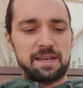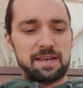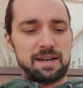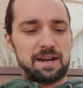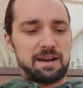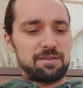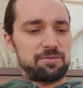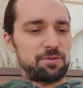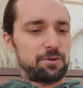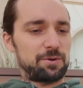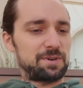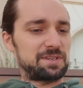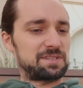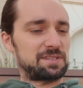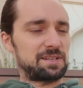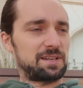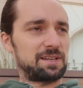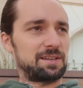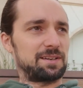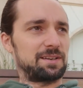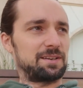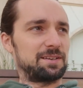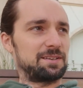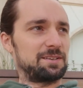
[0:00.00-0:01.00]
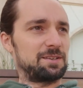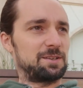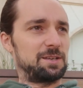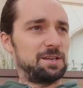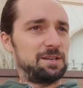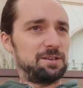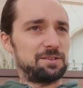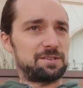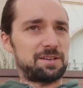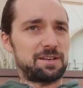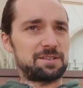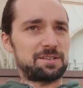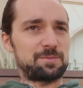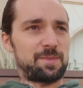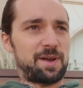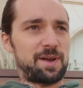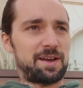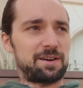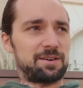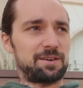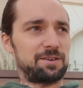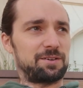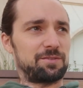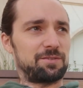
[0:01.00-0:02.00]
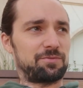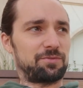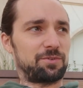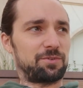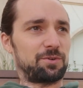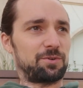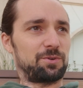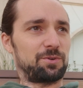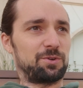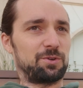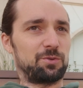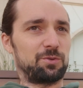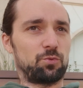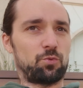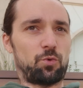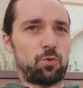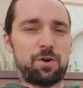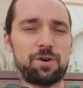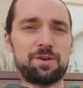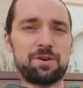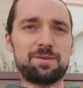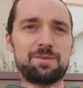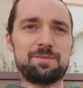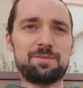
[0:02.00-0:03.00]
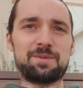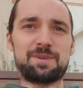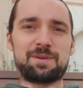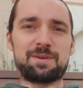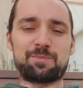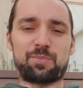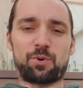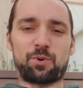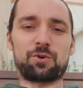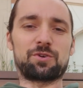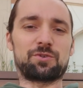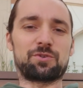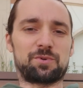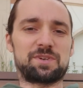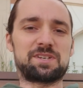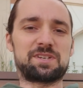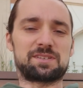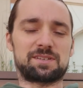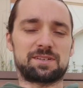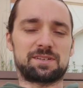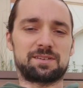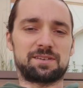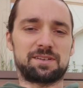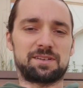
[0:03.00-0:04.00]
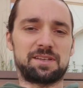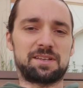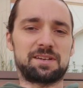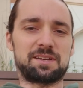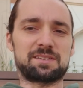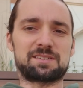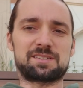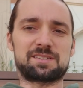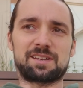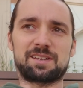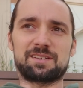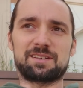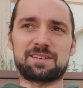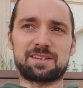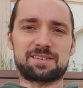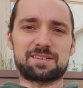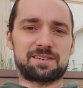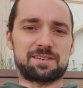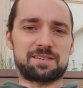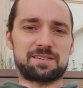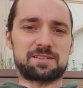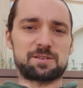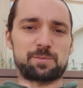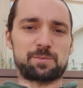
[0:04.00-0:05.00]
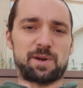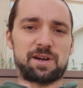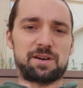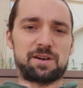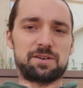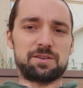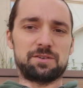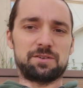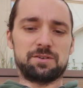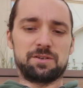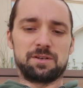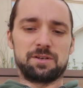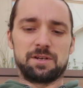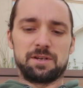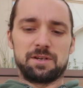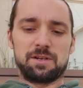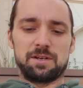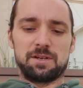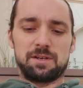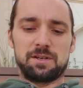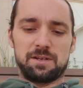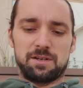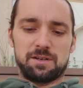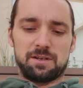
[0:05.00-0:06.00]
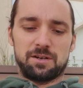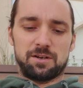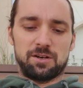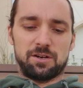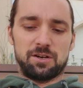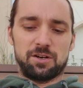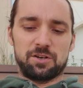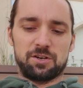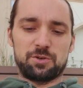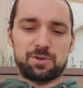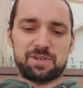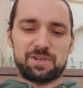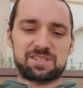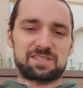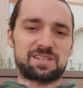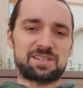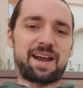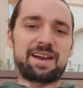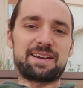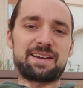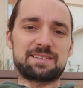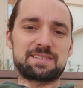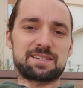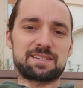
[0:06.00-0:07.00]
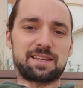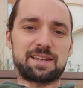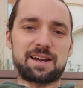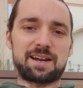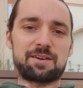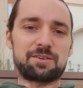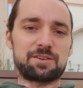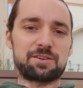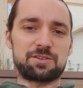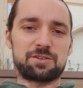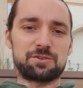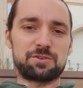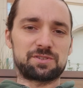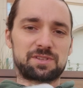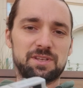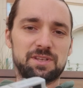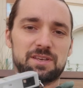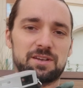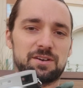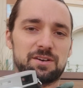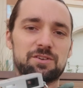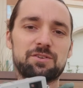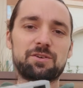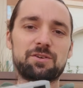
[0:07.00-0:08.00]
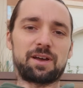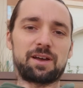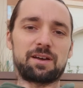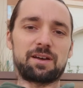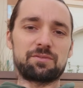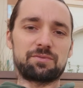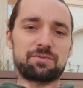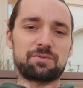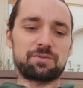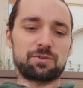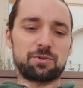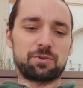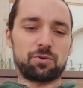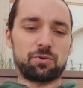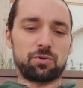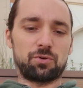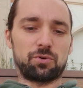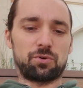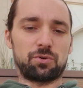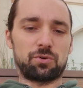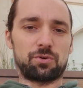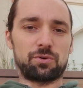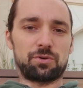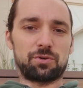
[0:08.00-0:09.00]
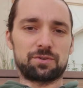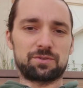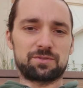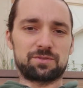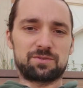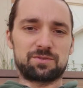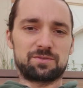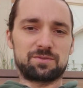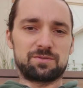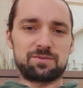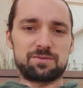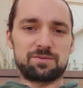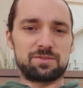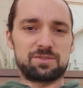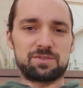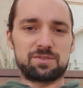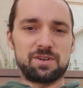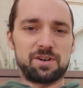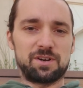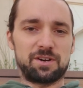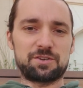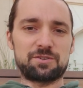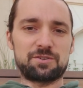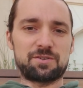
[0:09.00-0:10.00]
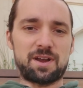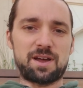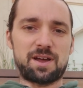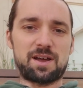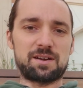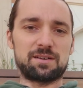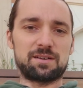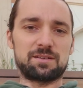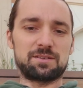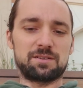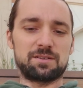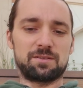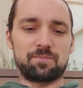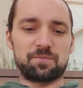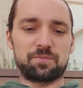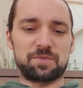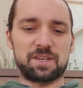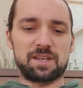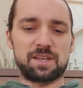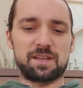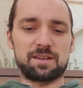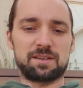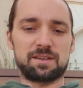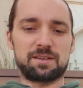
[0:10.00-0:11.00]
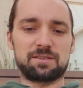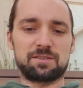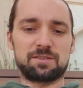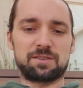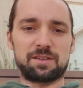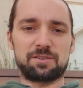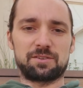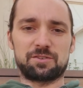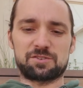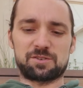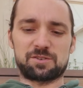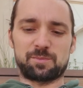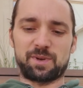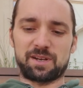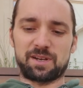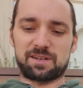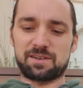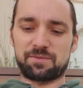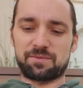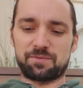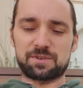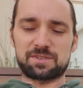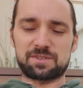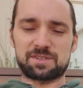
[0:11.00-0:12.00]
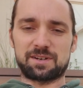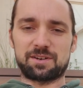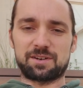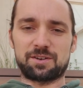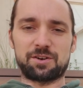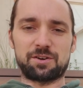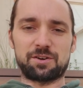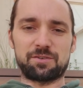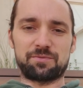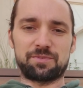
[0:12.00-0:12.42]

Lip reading: And I've always said gear does matter for one important reason, and it's, does it inspire you? Are you excited to get out and use the gear you have, or are you not? And there's a big difference there.